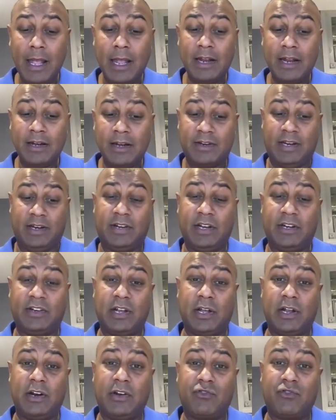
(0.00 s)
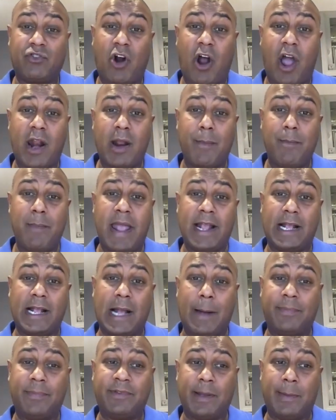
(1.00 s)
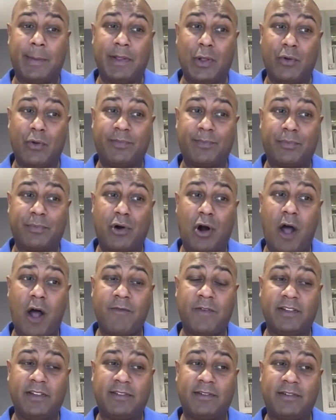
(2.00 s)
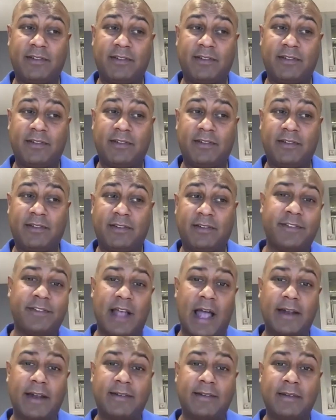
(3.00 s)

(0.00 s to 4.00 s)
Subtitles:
to try to make up some of those profits to offset